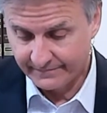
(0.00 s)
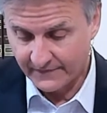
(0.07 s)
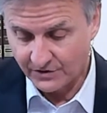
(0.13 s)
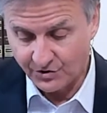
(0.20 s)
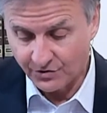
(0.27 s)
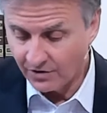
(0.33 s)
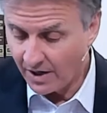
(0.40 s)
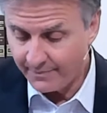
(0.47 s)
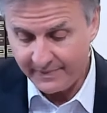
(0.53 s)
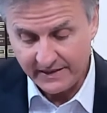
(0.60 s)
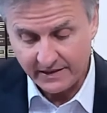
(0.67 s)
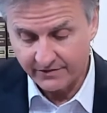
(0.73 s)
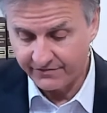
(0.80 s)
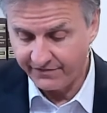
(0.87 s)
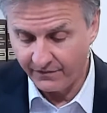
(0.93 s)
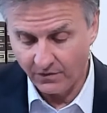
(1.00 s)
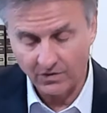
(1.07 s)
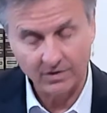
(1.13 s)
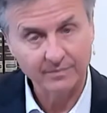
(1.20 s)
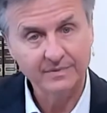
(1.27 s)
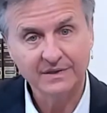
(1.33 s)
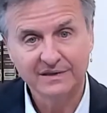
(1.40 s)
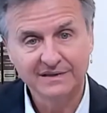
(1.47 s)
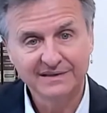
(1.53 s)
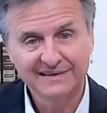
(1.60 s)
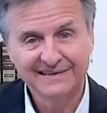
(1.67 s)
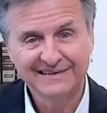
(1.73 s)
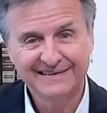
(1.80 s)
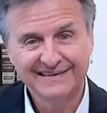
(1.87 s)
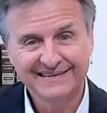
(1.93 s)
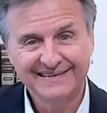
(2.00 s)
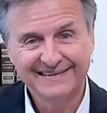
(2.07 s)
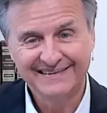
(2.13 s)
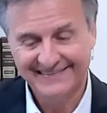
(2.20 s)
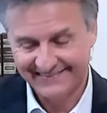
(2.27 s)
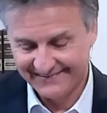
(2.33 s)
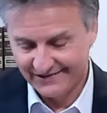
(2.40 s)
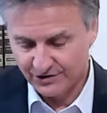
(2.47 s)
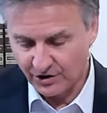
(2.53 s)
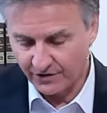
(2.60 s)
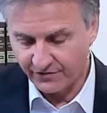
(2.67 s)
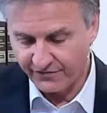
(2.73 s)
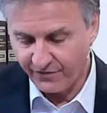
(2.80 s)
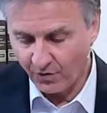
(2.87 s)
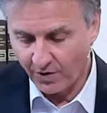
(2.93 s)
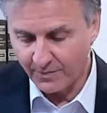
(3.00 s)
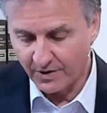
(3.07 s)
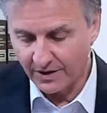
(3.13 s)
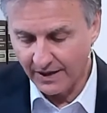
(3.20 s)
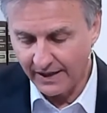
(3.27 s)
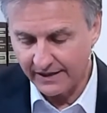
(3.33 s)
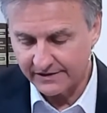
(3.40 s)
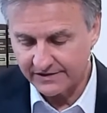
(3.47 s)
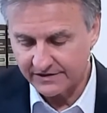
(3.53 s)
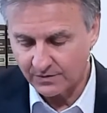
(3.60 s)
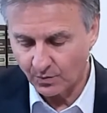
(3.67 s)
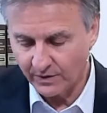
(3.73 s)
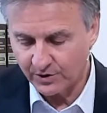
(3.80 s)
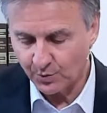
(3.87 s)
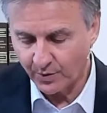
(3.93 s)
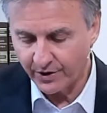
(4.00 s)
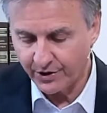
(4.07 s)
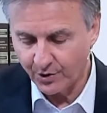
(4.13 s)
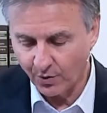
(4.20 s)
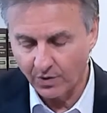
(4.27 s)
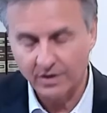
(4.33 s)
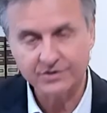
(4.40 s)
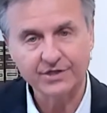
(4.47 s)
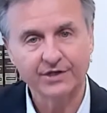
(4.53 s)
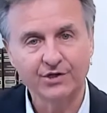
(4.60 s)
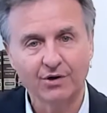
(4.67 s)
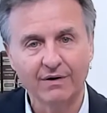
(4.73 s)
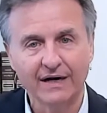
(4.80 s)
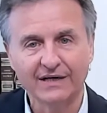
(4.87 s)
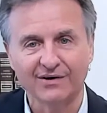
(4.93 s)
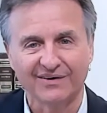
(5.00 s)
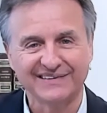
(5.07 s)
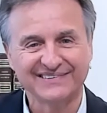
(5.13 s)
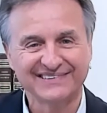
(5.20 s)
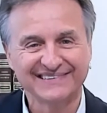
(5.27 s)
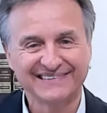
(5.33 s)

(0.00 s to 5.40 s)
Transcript: Do not be conformed to the former lusts which were yours in your ignorance.